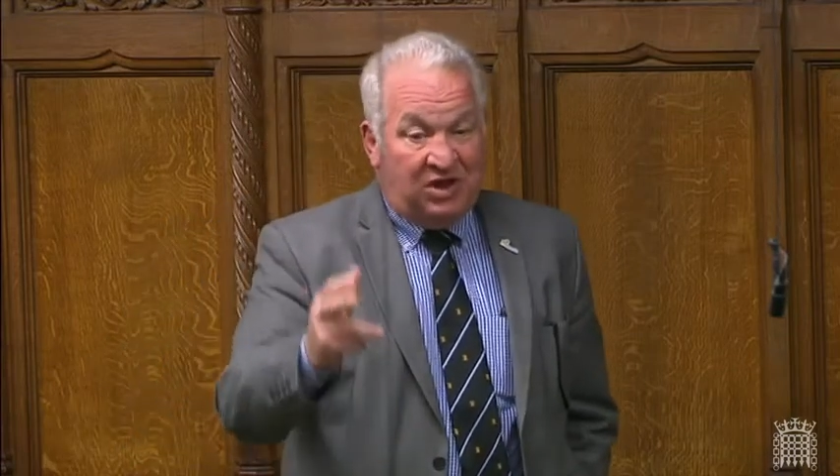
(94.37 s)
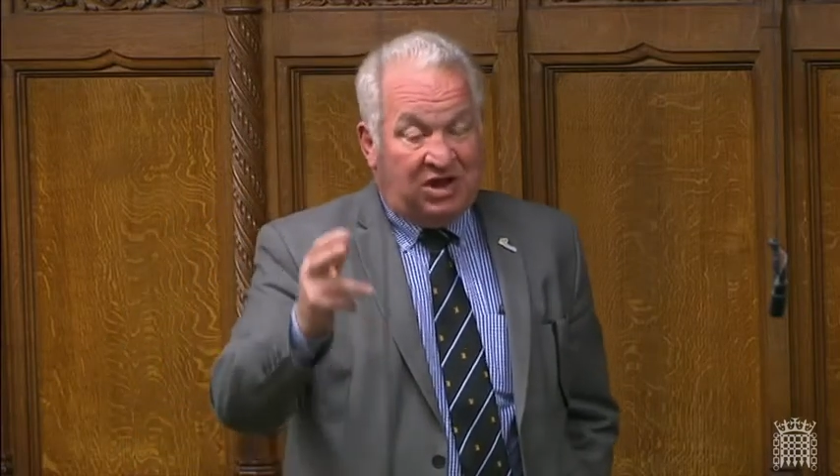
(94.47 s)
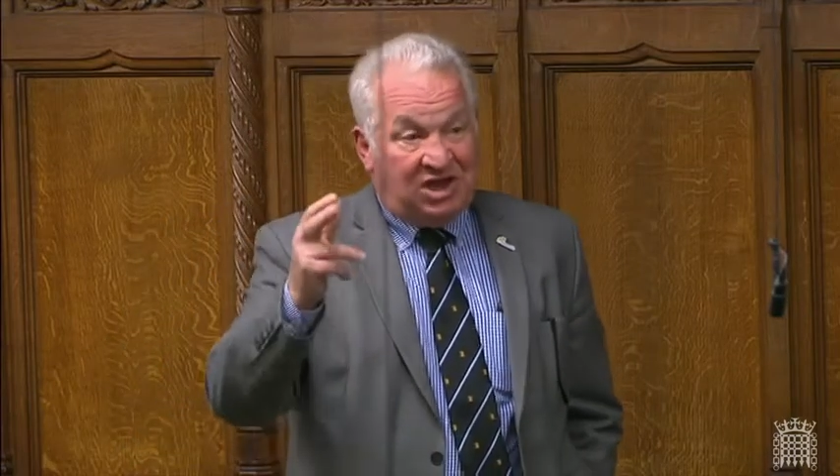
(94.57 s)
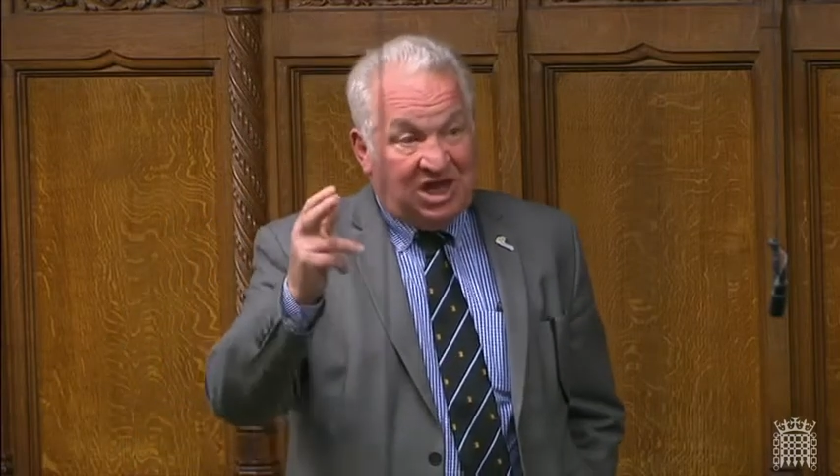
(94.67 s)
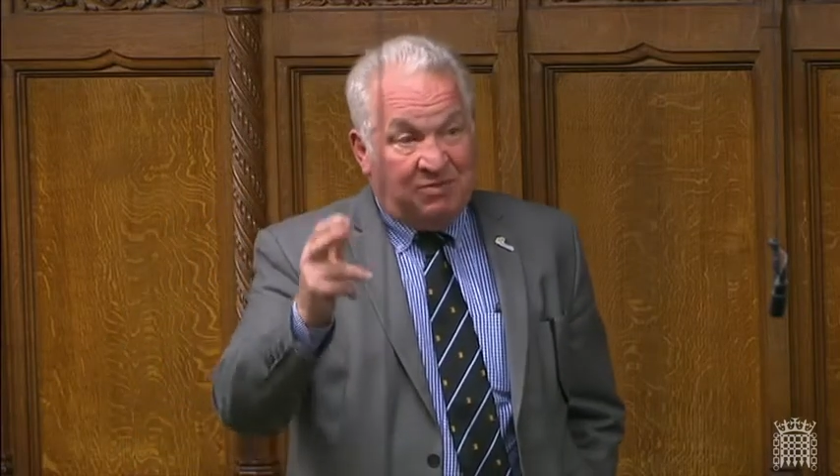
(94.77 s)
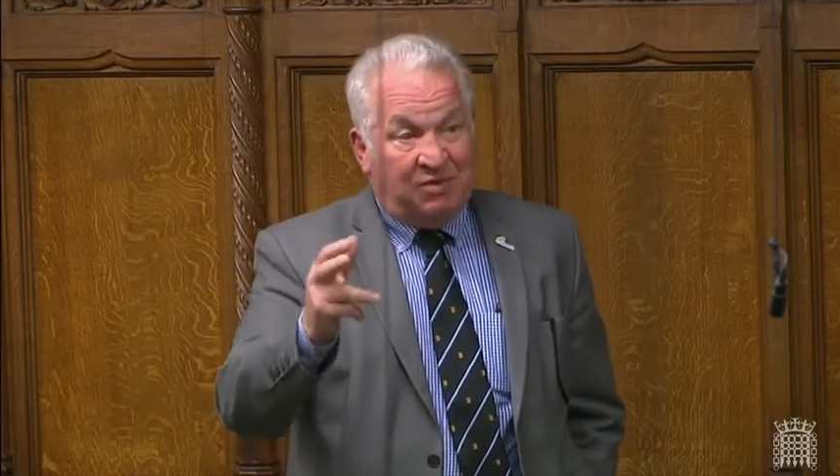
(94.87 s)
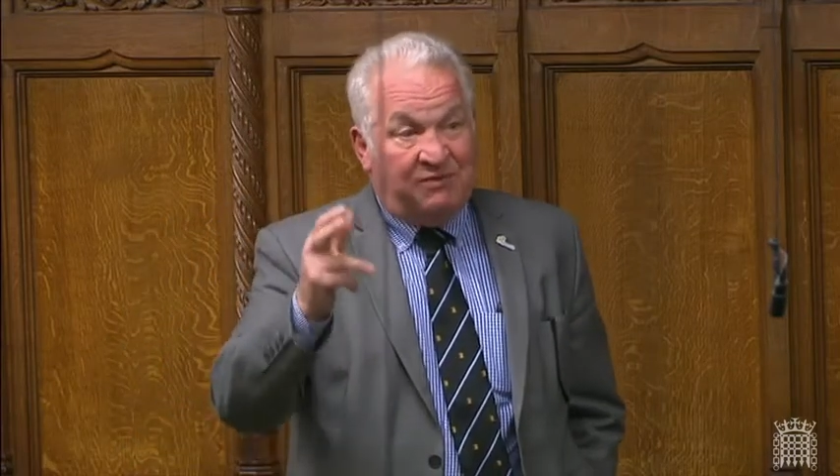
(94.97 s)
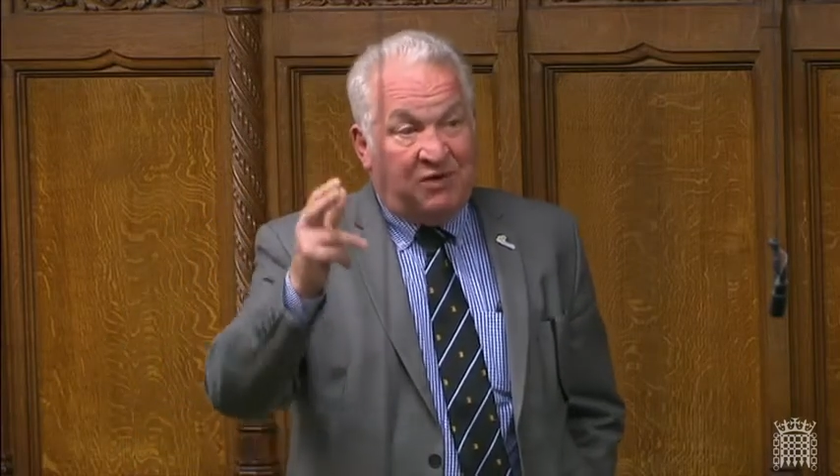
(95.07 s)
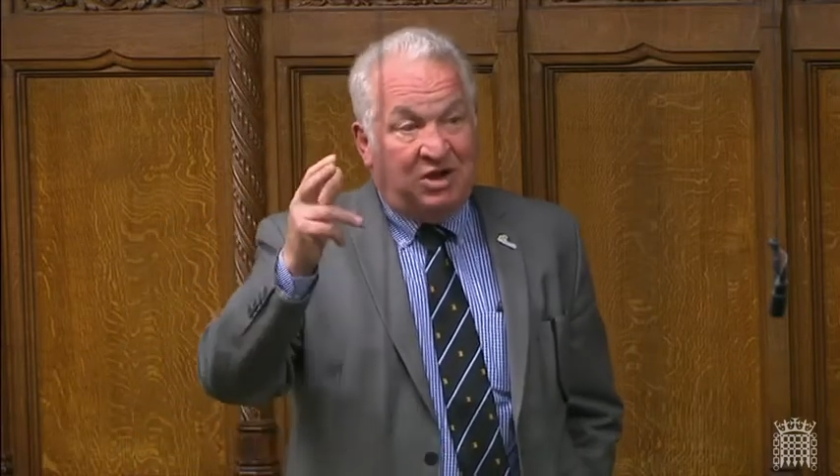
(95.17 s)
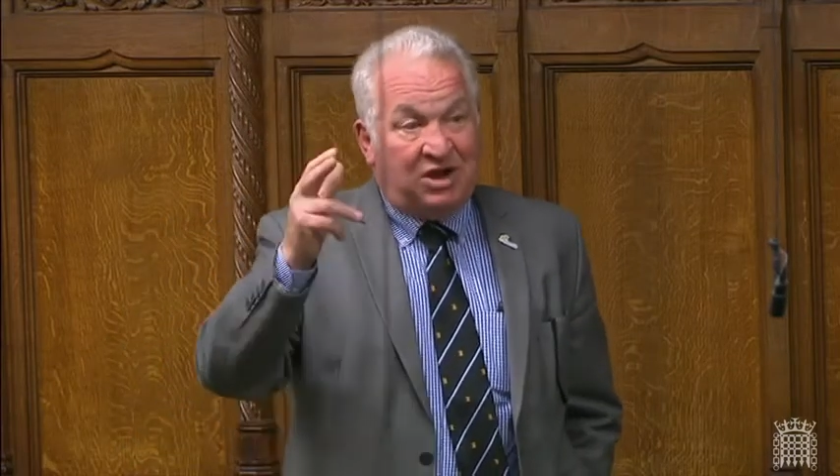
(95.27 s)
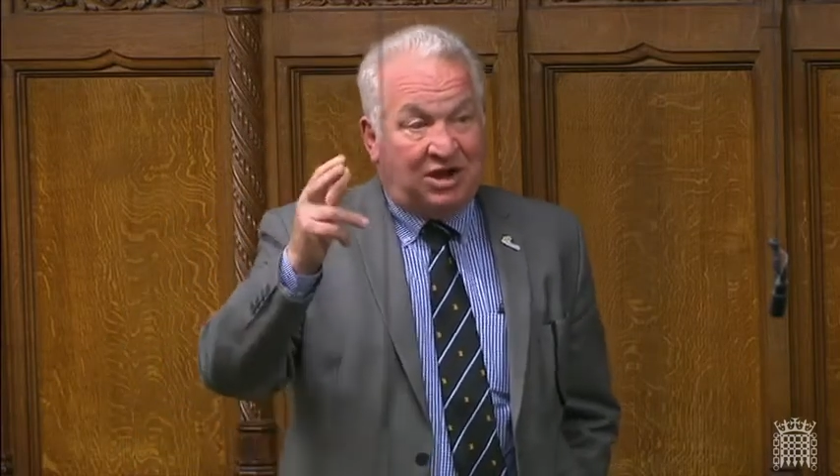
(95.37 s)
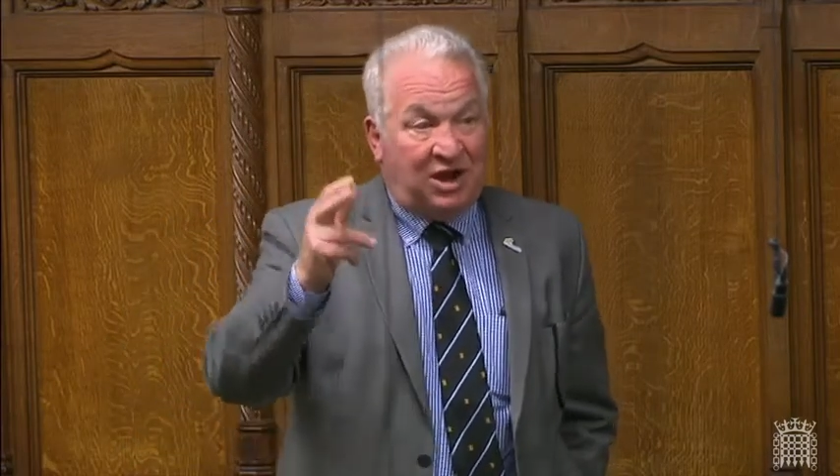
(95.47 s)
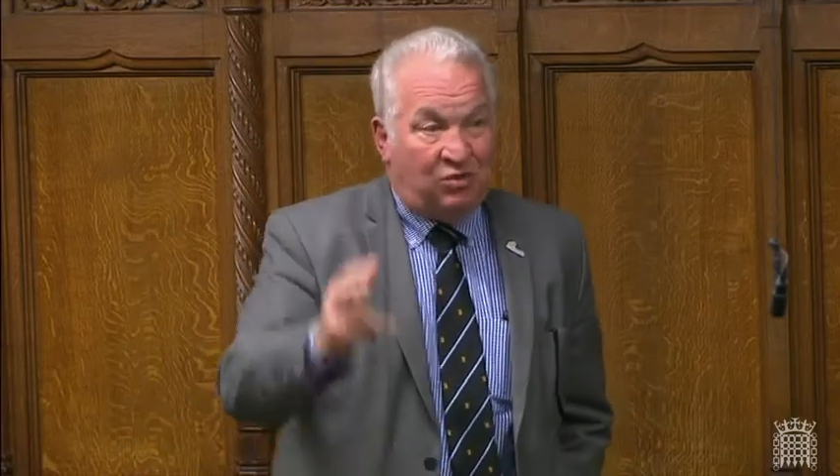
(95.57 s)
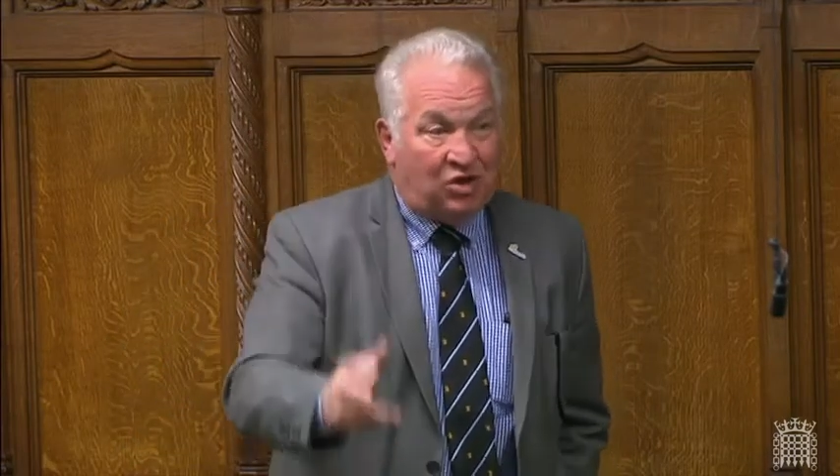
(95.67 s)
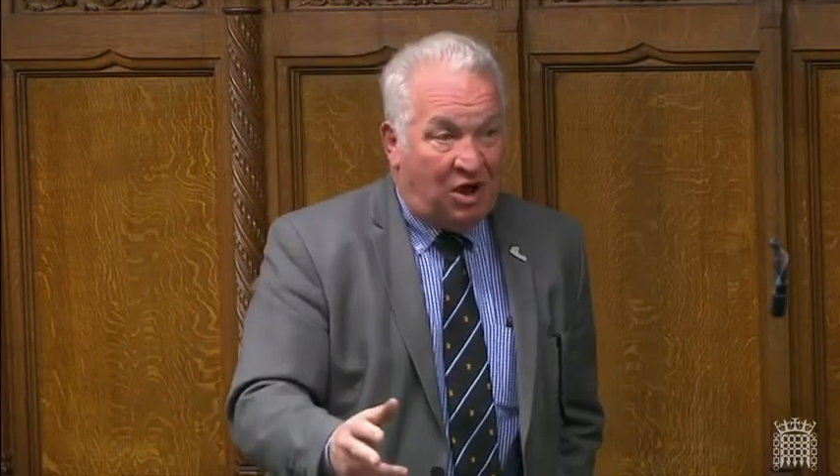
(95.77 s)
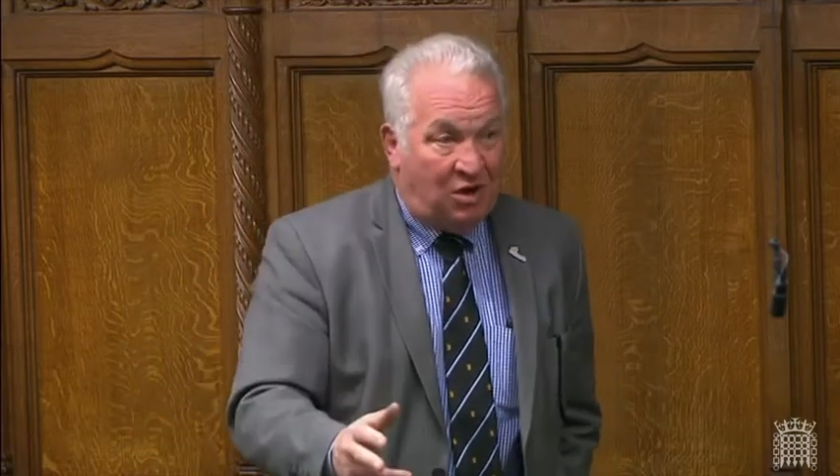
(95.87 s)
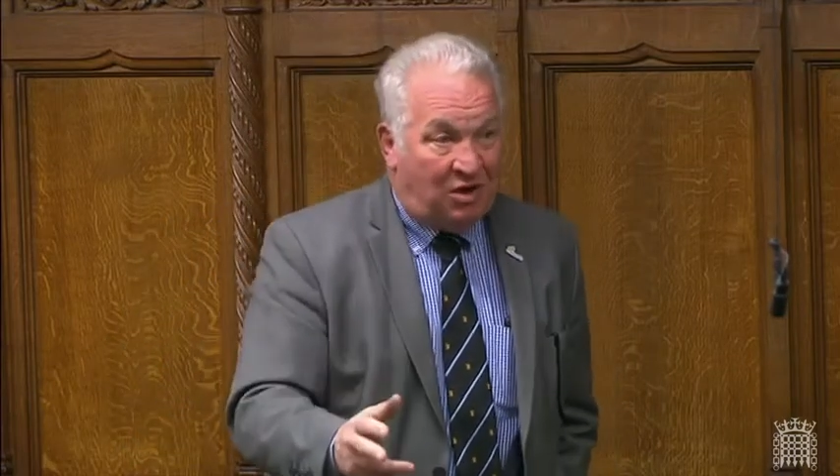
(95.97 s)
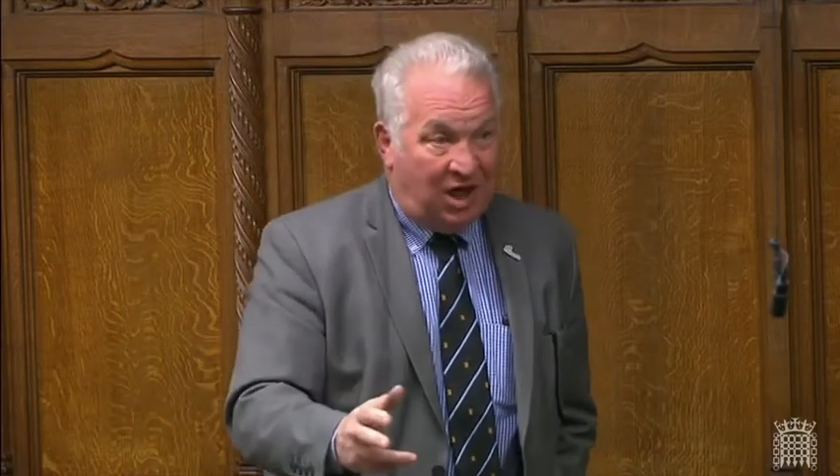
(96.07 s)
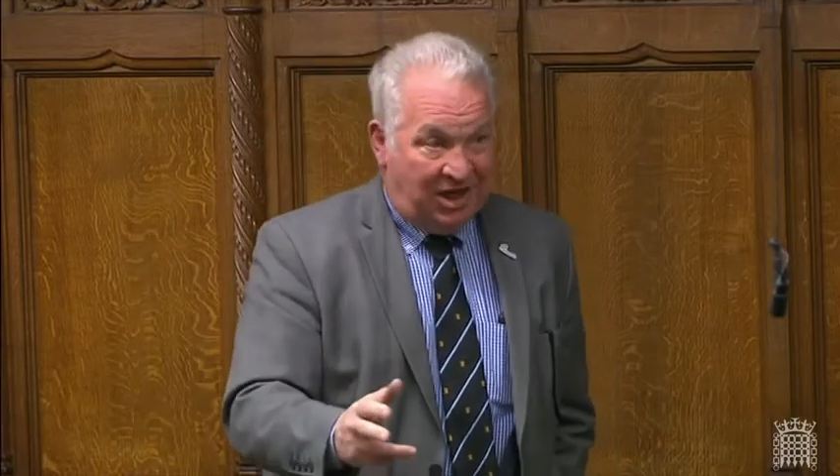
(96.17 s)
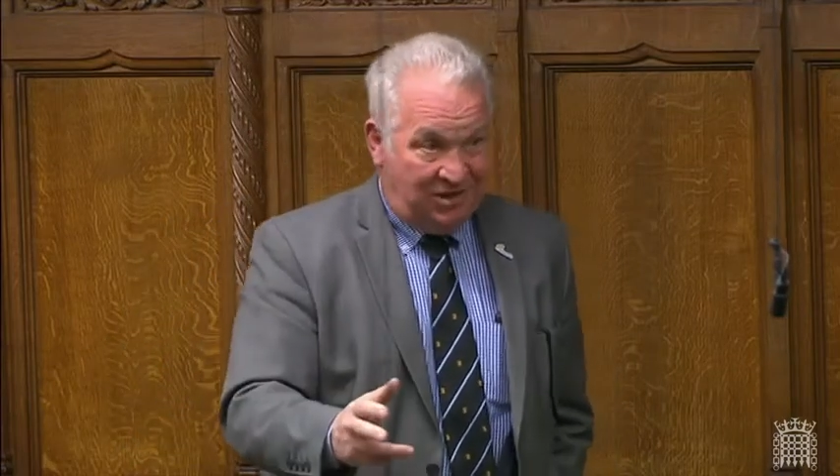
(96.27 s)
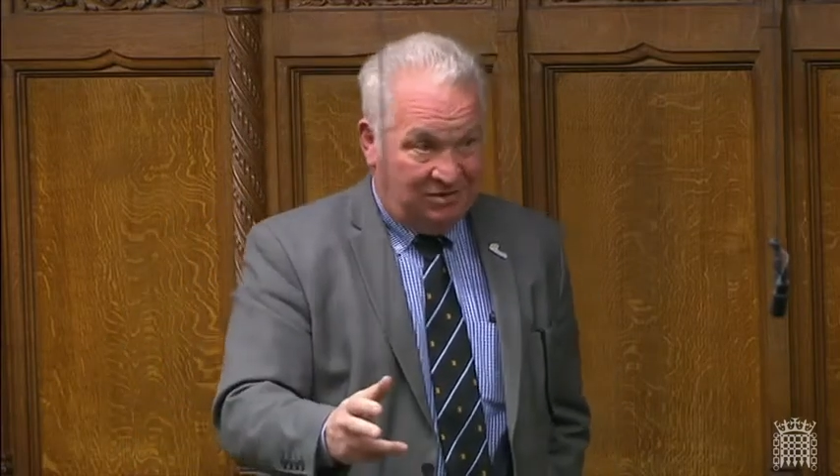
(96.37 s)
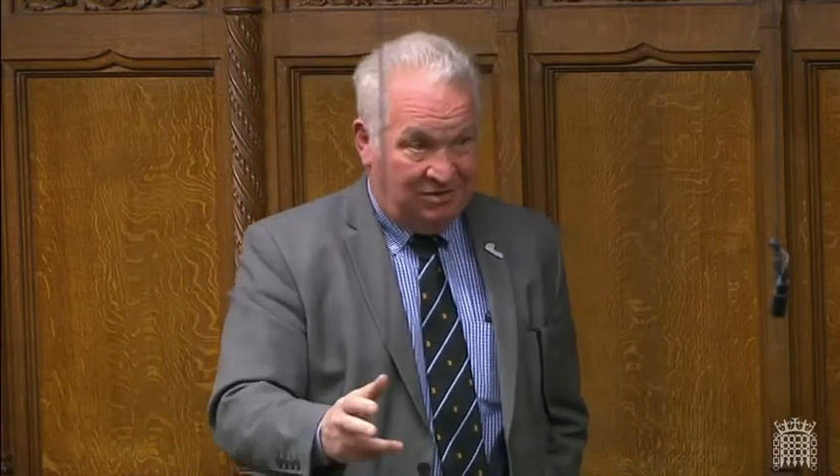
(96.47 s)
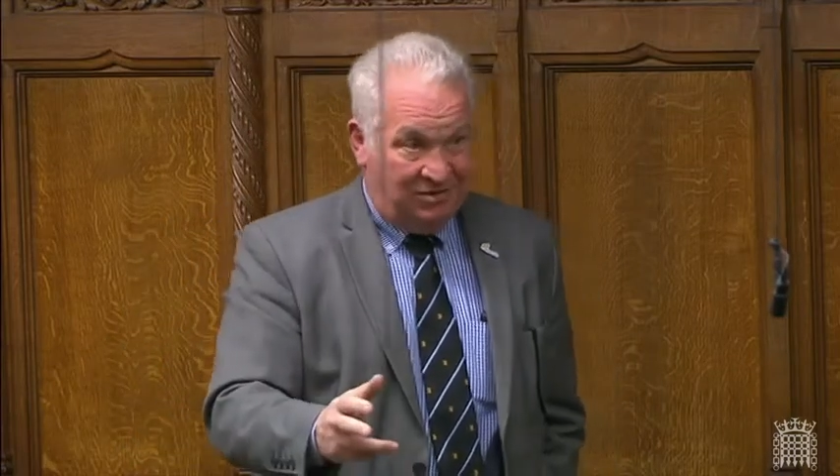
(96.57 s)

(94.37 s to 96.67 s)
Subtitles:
if you keep a very close eye